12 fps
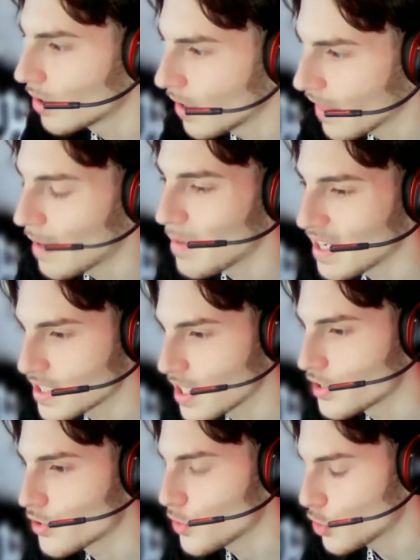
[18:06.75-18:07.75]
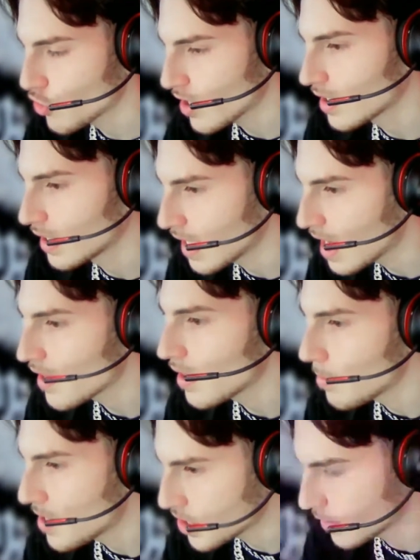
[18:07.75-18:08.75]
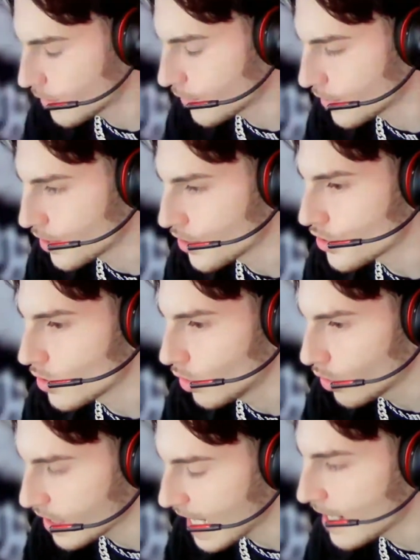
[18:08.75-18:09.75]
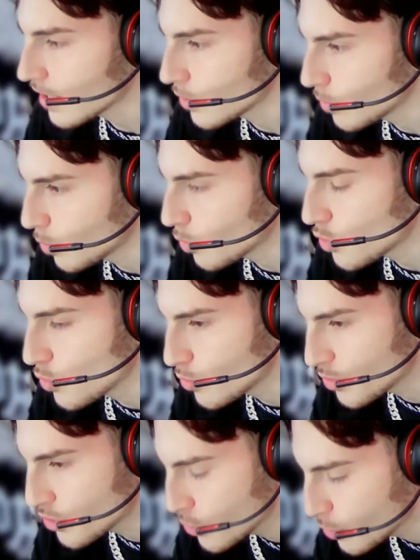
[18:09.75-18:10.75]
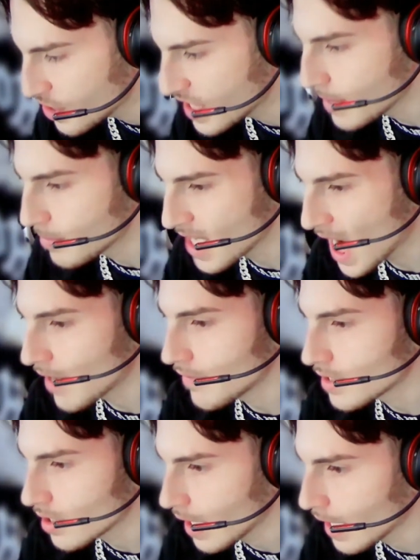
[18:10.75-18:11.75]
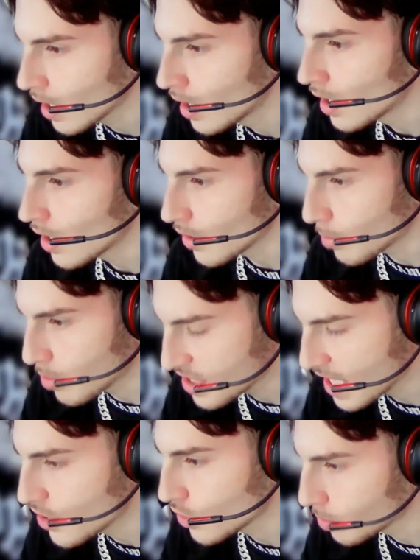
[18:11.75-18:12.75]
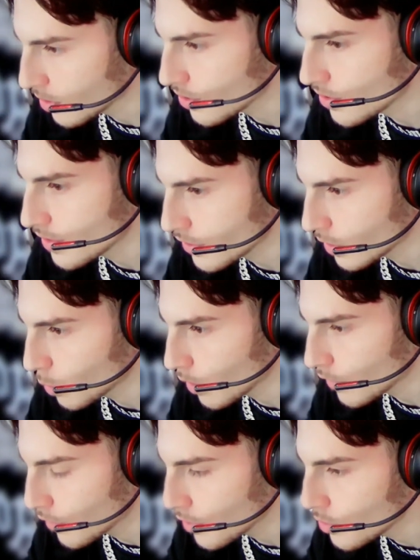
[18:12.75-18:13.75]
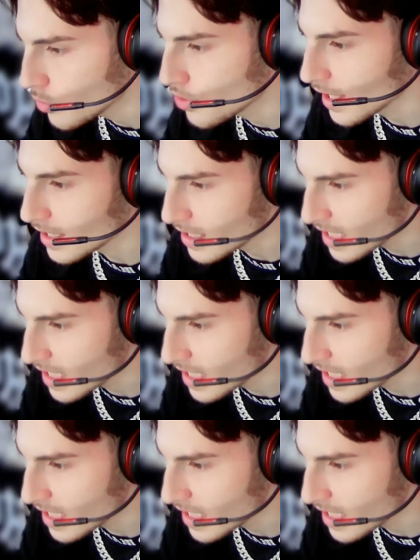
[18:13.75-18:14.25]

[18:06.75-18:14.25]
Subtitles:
That makes sense. So you try to align the mission first. You look at you do a deep dive into like the potential person that's going to work for you. You like to